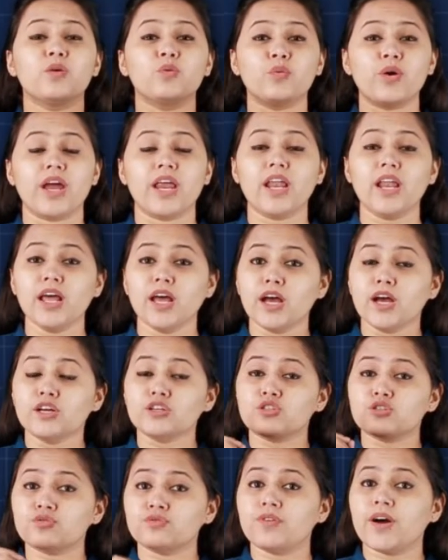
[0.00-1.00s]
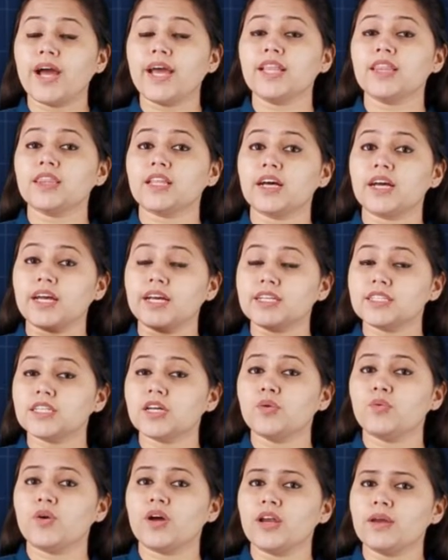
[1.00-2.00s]
Well, to find the
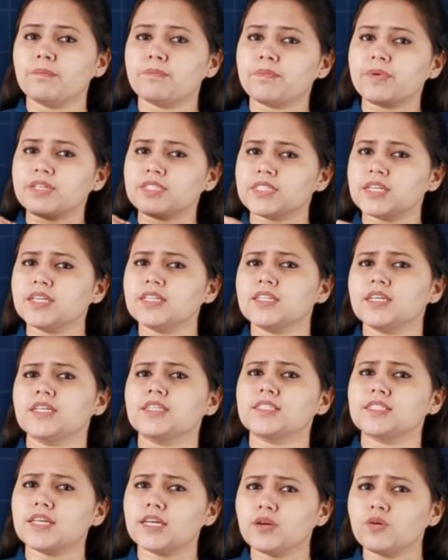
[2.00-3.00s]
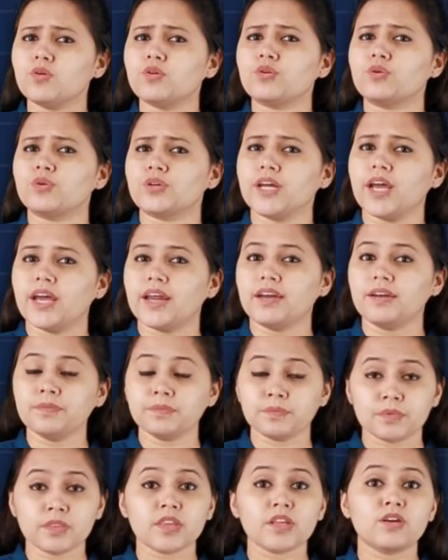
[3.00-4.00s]
interval preceding 0 to 10,
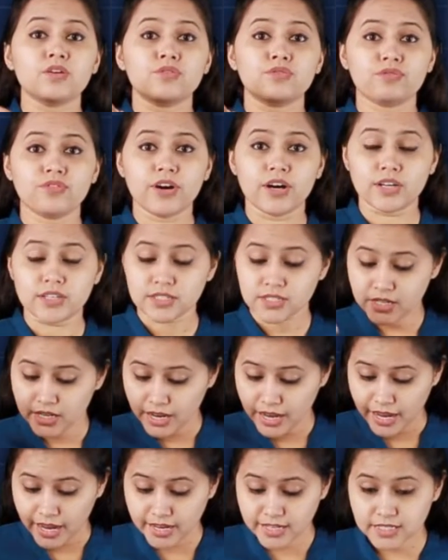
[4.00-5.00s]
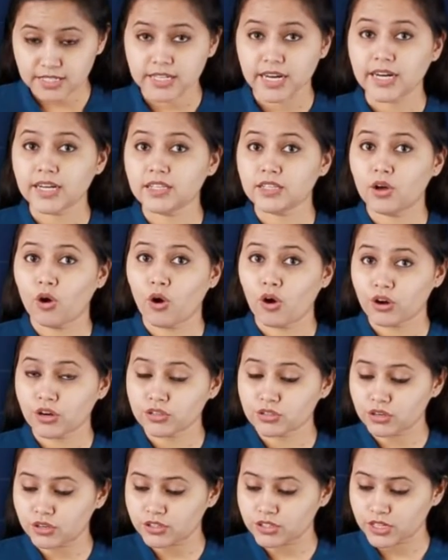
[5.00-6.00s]
first extend the
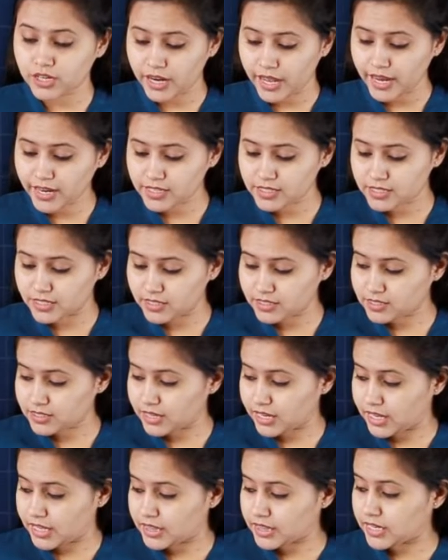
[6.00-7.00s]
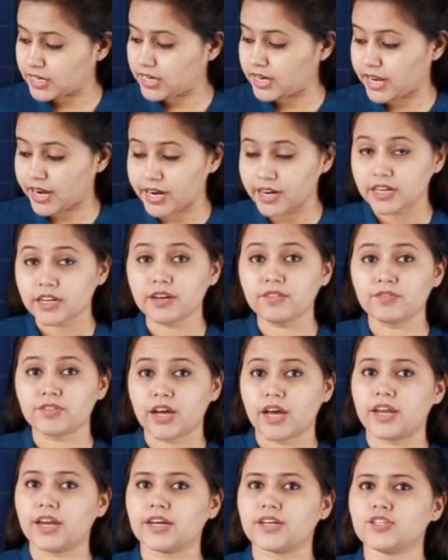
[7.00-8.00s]
horizontal axis in the negative
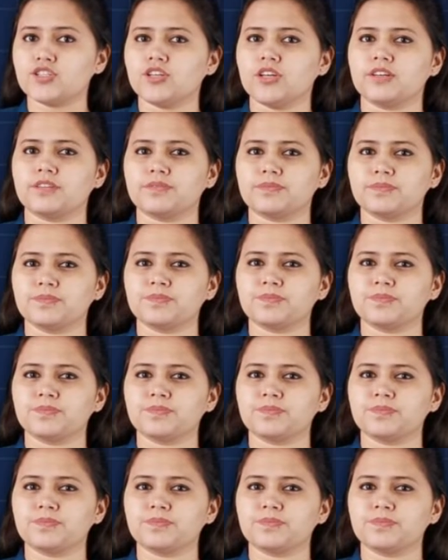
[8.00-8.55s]
direction.